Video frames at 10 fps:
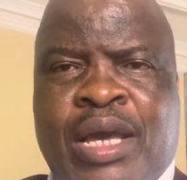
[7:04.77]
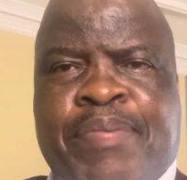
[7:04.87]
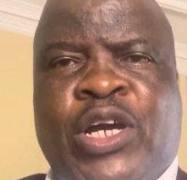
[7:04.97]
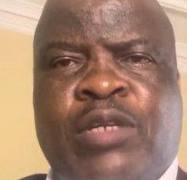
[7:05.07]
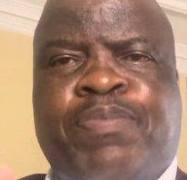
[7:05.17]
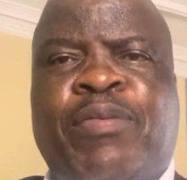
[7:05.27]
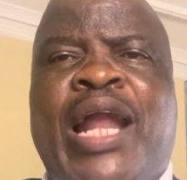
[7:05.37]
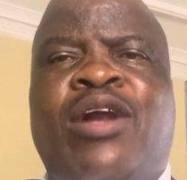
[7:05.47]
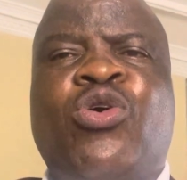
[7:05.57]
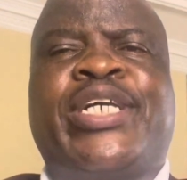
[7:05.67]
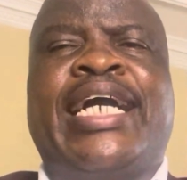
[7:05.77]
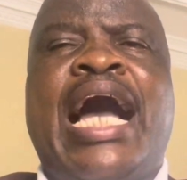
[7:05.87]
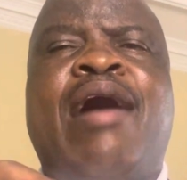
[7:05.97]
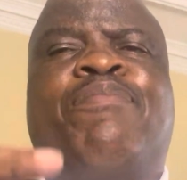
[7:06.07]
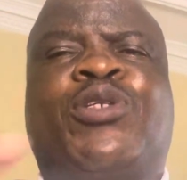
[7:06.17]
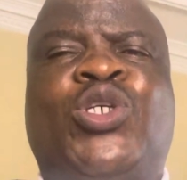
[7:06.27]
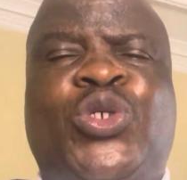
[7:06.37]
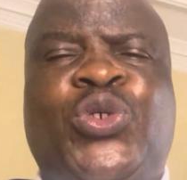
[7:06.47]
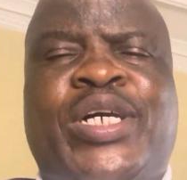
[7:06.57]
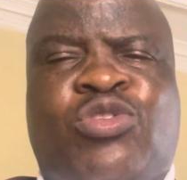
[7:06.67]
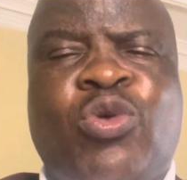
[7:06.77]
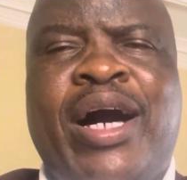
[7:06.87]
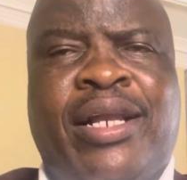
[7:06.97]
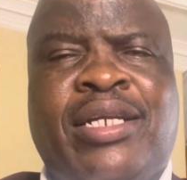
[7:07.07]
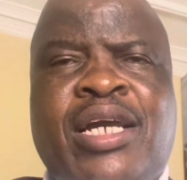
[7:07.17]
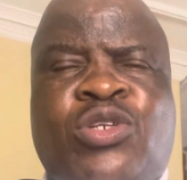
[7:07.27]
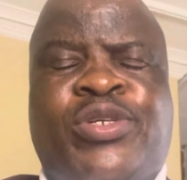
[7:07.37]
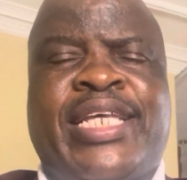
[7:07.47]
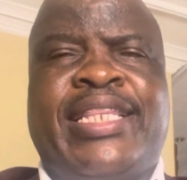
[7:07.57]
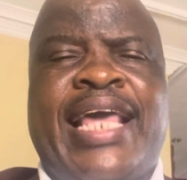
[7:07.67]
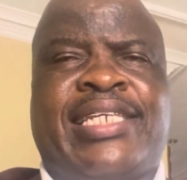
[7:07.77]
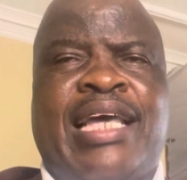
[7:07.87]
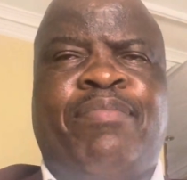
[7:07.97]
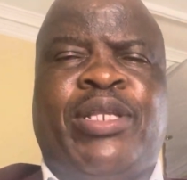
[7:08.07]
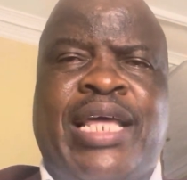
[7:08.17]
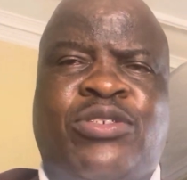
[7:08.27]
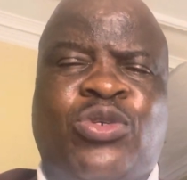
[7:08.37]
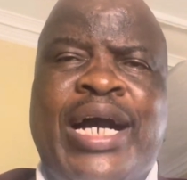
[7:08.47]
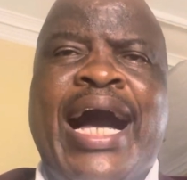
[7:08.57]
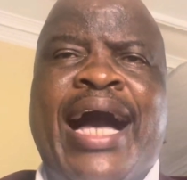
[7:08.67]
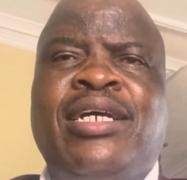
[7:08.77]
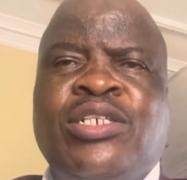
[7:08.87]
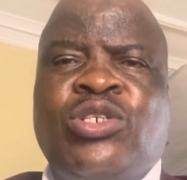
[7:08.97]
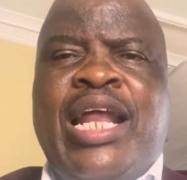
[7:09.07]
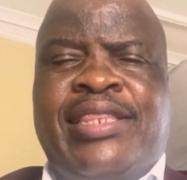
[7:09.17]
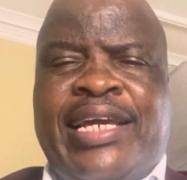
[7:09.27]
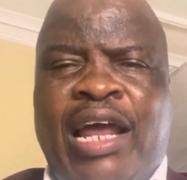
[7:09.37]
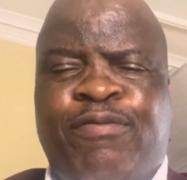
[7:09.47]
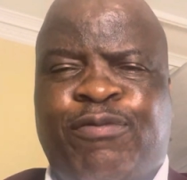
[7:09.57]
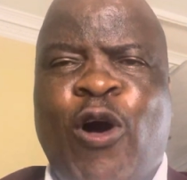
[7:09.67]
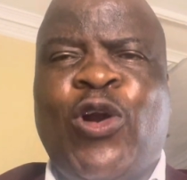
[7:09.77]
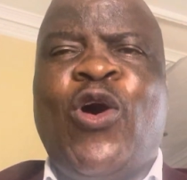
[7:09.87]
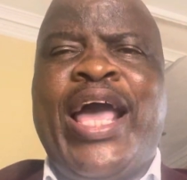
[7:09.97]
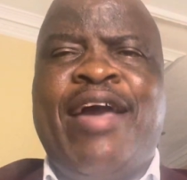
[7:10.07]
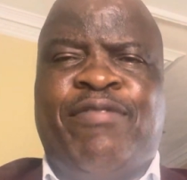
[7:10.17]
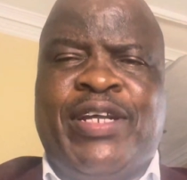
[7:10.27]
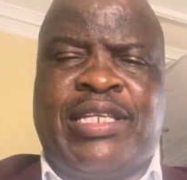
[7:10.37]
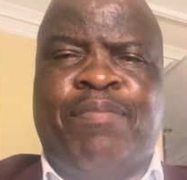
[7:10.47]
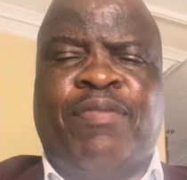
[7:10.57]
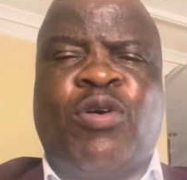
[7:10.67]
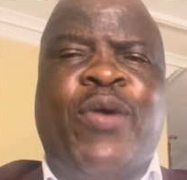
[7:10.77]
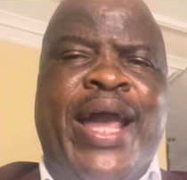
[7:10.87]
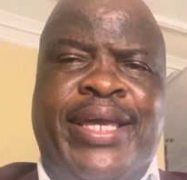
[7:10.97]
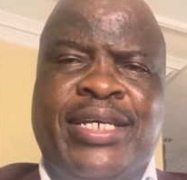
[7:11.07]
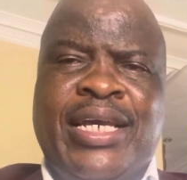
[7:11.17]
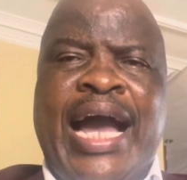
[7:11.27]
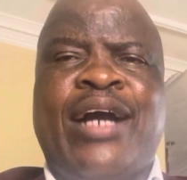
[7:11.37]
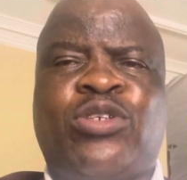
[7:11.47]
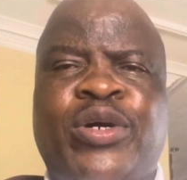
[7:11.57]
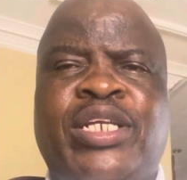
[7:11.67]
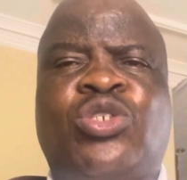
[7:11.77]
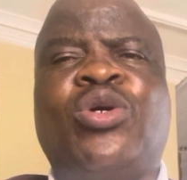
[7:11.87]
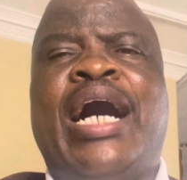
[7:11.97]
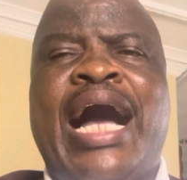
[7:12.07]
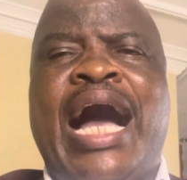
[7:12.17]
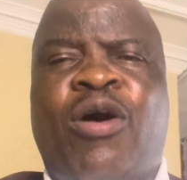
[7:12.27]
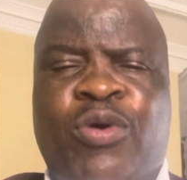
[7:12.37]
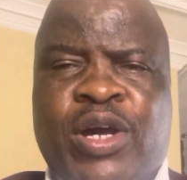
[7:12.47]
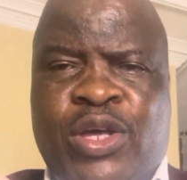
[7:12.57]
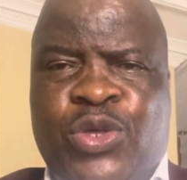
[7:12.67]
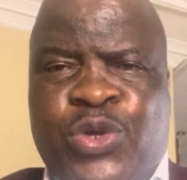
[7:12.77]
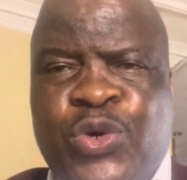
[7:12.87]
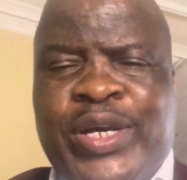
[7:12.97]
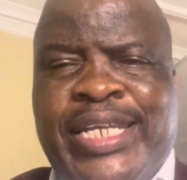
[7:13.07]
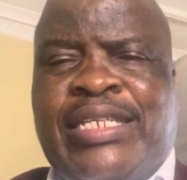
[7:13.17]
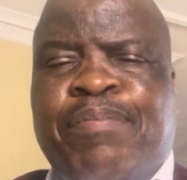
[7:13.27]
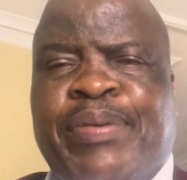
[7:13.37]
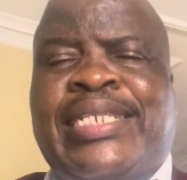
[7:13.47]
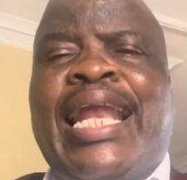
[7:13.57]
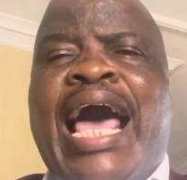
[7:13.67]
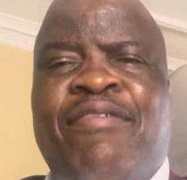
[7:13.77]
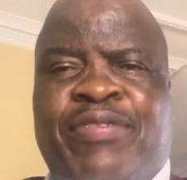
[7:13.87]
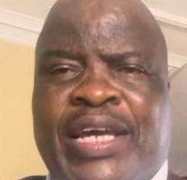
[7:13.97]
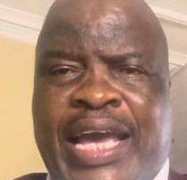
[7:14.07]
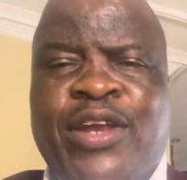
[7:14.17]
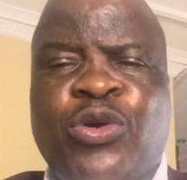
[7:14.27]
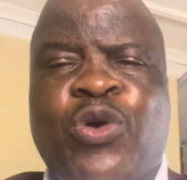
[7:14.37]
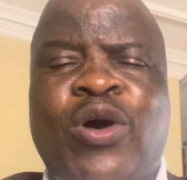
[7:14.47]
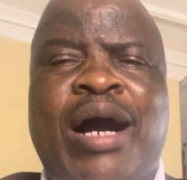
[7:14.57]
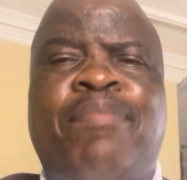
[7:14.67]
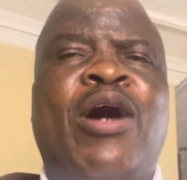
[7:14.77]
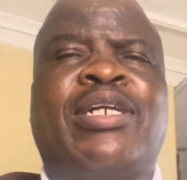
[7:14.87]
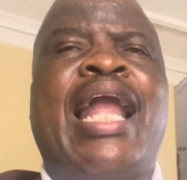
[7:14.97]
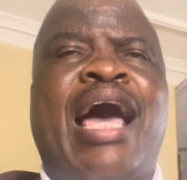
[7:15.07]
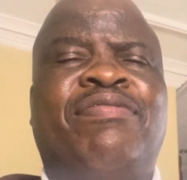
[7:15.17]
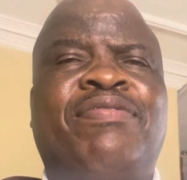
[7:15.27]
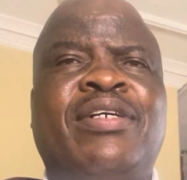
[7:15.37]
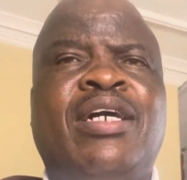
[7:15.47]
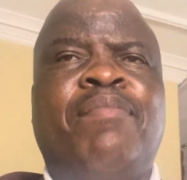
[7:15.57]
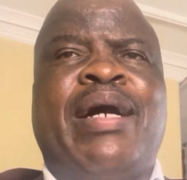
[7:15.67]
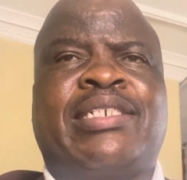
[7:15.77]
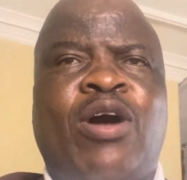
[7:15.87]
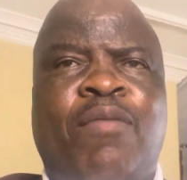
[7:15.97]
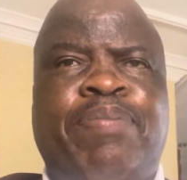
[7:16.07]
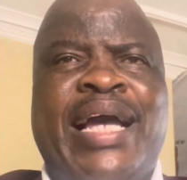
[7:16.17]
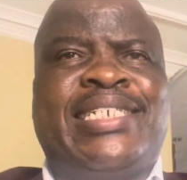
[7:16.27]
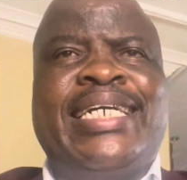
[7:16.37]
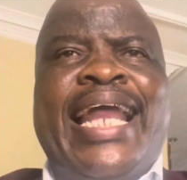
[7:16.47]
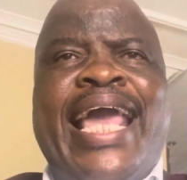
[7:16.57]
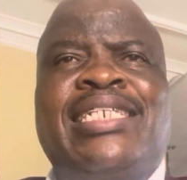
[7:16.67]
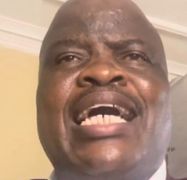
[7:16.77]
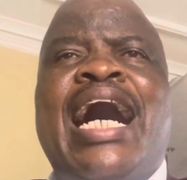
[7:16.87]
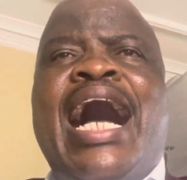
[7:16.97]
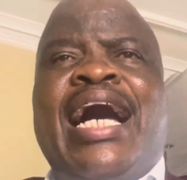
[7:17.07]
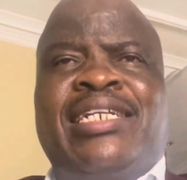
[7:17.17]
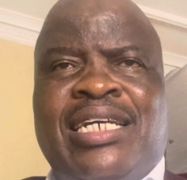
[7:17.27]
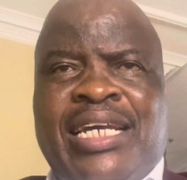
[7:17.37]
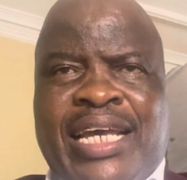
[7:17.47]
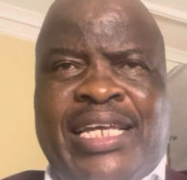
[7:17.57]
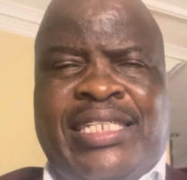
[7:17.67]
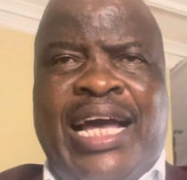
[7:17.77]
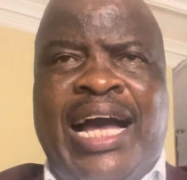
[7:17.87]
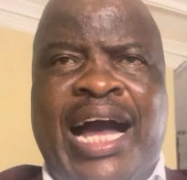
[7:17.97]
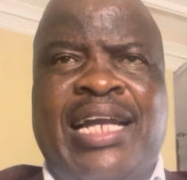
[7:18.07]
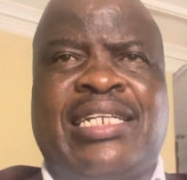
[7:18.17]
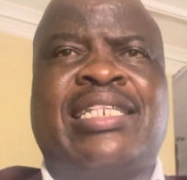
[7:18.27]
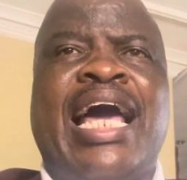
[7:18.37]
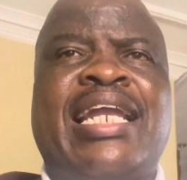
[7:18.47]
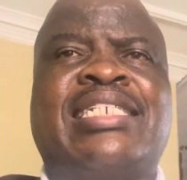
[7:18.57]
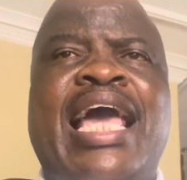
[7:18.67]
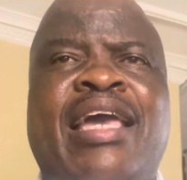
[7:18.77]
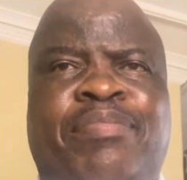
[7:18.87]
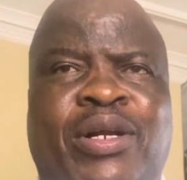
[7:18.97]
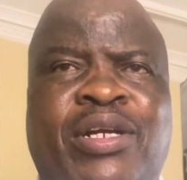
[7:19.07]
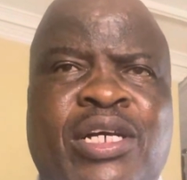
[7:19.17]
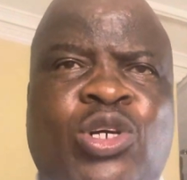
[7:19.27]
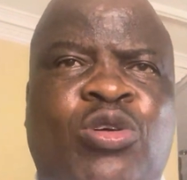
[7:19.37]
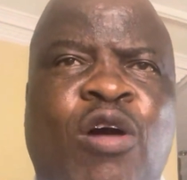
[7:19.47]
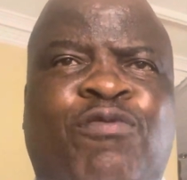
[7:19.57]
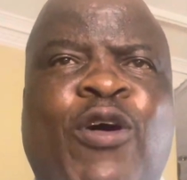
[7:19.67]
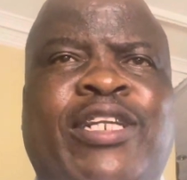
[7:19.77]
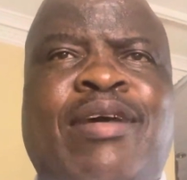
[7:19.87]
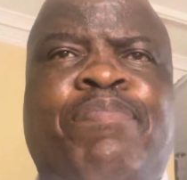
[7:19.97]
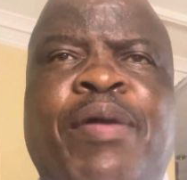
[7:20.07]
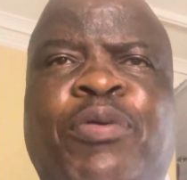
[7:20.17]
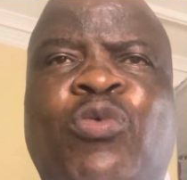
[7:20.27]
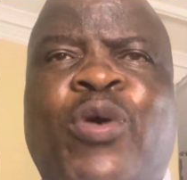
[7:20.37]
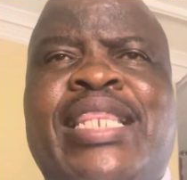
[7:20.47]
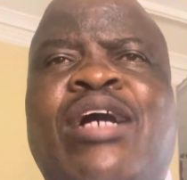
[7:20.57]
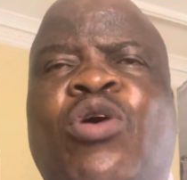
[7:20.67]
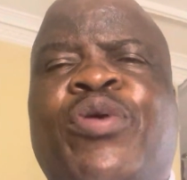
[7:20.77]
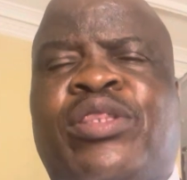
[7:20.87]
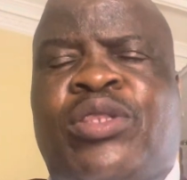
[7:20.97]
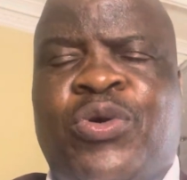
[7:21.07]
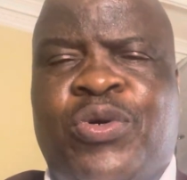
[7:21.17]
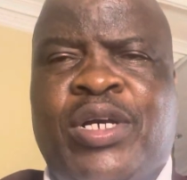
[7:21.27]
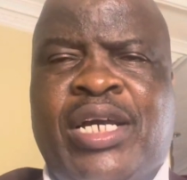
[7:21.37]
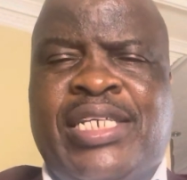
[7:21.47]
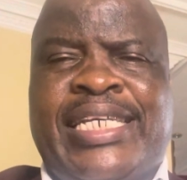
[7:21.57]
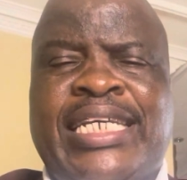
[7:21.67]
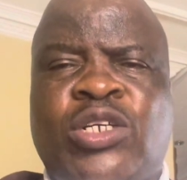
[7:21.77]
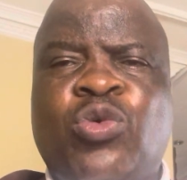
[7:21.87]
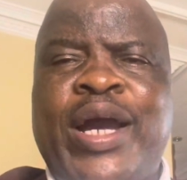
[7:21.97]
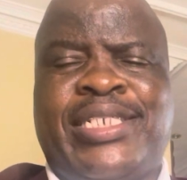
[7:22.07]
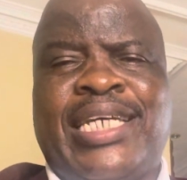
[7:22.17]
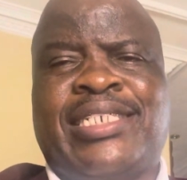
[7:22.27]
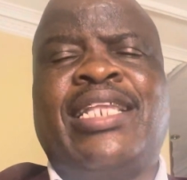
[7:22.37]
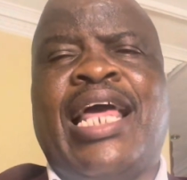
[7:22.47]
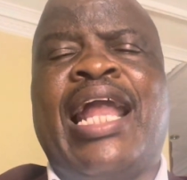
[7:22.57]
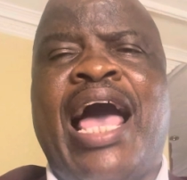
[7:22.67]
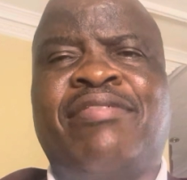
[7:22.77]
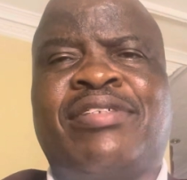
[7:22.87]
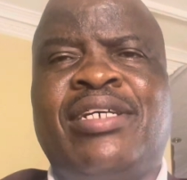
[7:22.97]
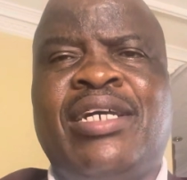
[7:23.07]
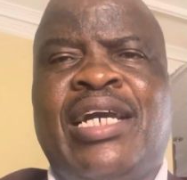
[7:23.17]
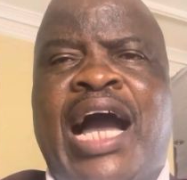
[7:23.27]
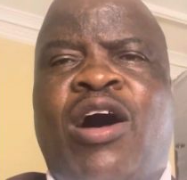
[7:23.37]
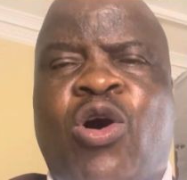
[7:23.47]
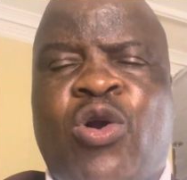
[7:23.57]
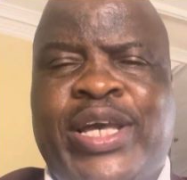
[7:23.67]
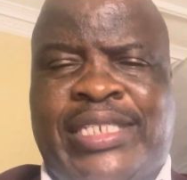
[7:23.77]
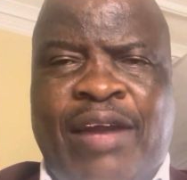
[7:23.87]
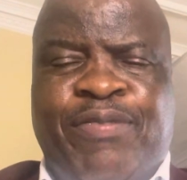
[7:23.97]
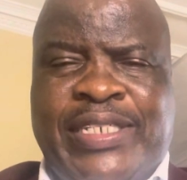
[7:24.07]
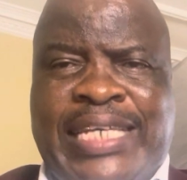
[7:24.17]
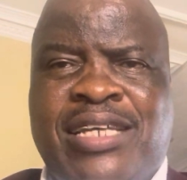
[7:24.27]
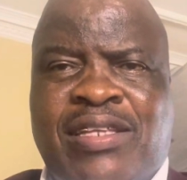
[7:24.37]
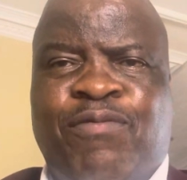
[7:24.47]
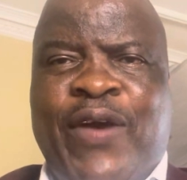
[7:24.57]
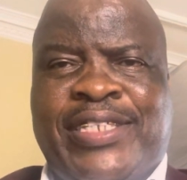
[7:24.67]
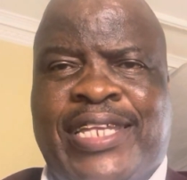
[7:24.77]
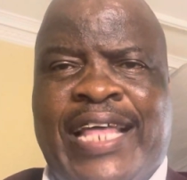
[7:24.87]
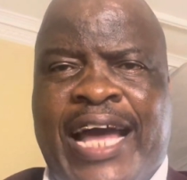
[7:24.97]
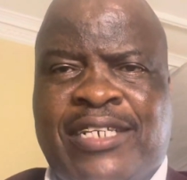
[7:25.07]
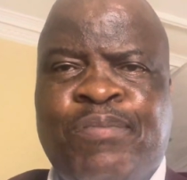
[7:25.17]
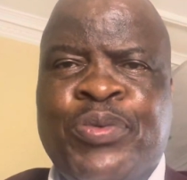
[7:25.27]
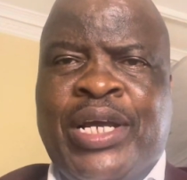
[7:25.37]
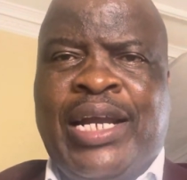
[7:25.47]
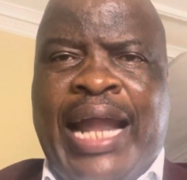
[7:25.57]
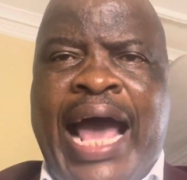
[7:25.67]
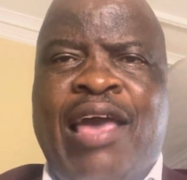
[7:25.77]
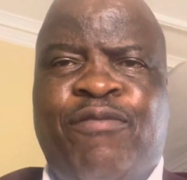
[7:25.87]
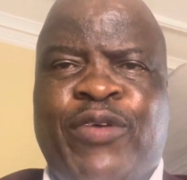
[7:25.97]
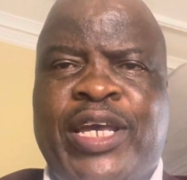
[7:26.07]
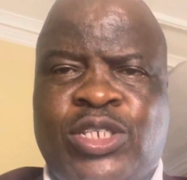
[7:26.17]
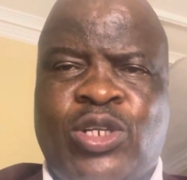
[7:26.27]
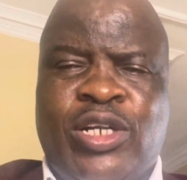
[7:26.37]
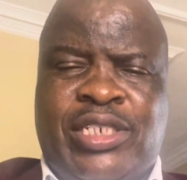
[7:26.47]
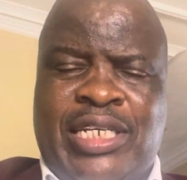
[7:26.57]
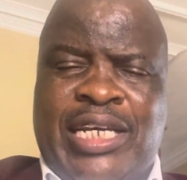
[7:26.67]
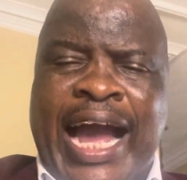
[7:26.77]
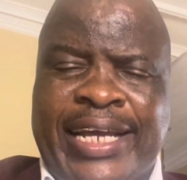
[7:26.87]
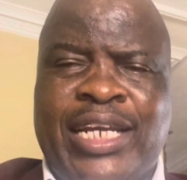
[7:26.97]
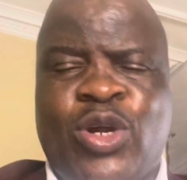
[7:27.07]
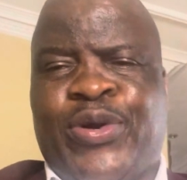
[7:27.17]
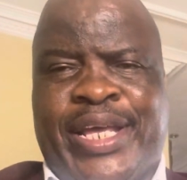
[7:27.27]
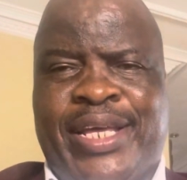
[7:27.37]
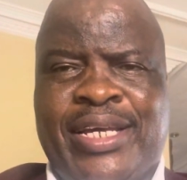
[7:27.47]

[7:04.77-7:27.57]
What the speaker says: Because people are looking up to you as well, to see the example that you are, so that they can follow every step of the way according to how you interpret life and you go about life. But compassionate heart is the heart that is able to comfort the people when they're going through situations in their lives. I always emphasize the fact that life is not a hunky-dory.